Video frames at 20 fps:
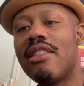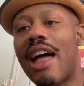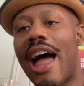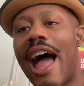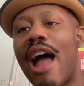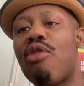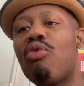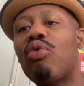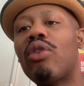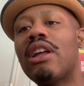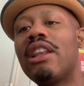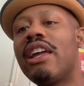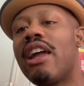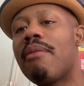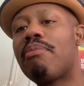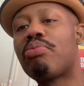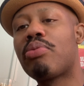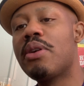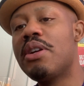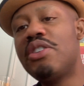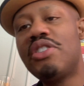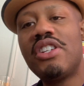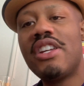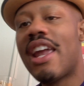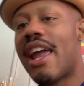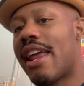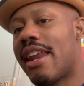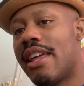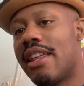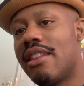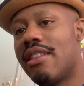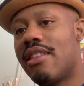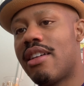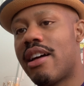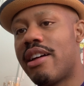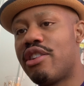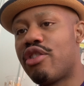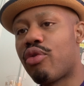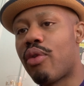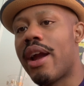I really appreciated
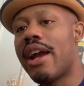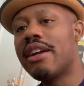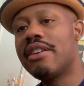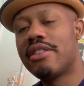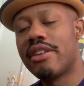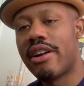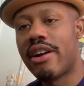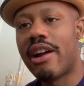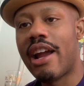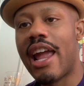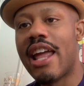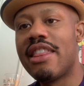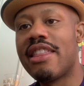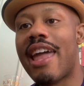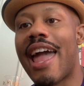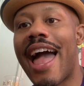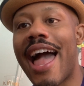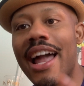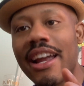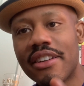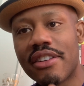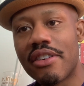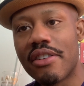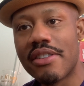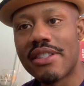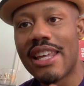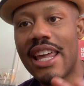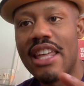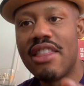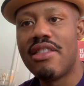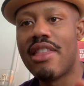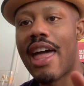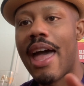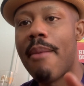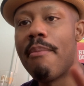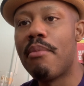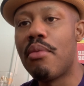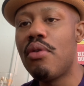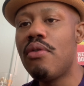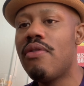the director and the actors in
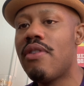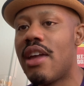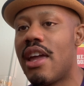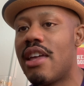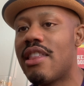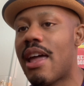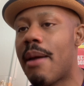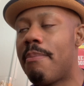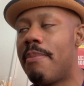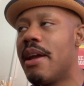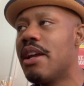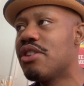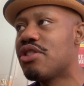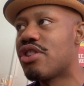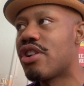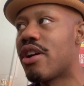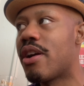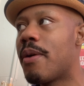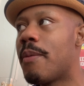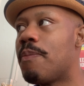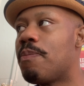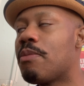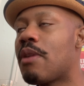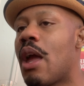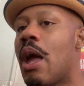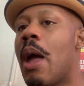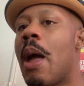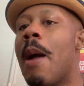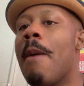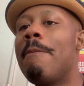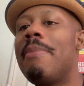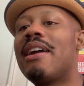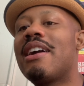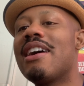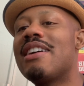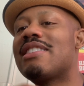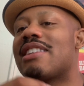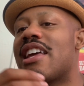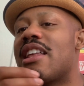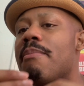that movie, in that picture,
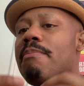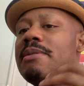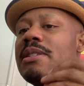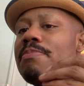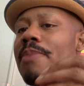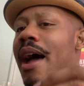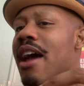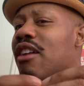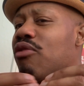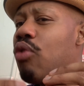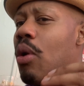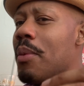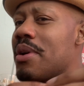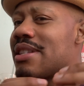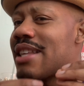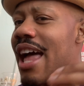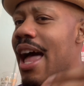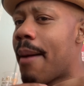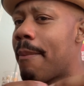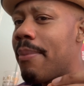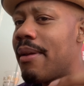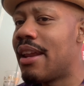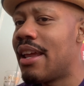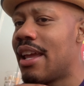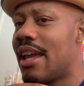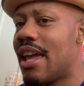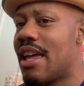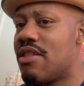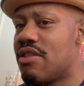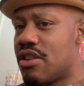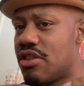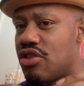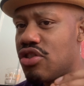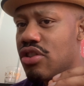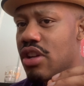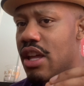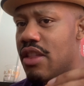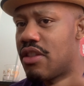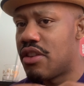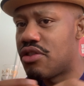because in spite of what was happening in the
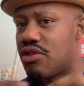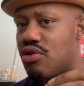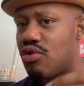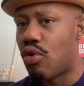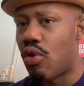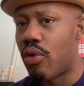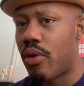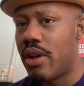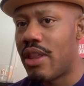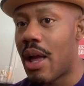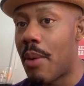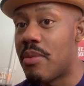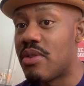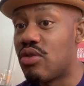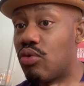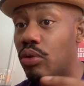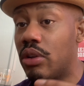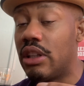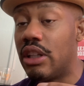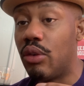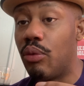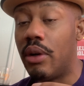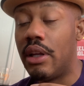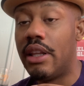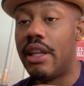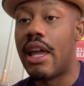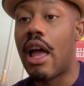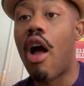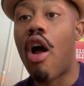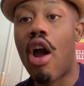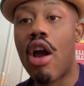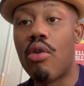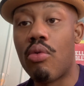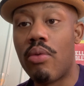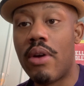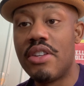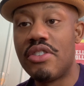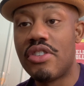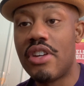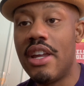story that was really, really
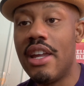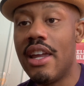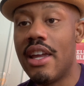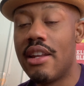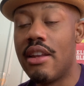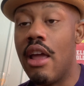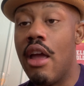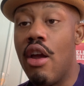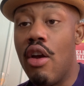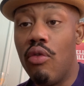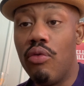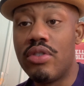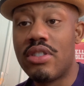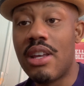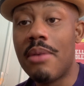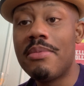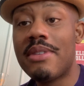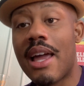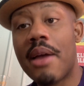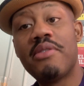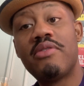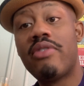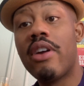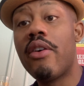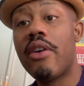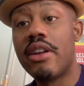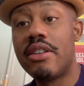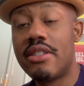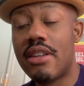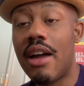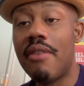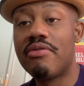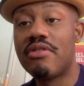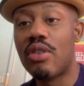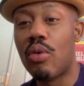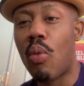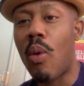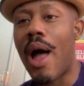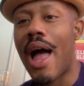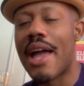heart-wrenching and sometimes very tough
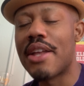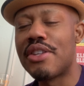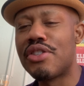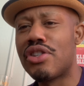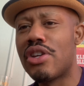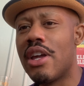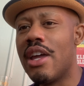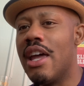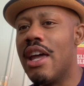to watch,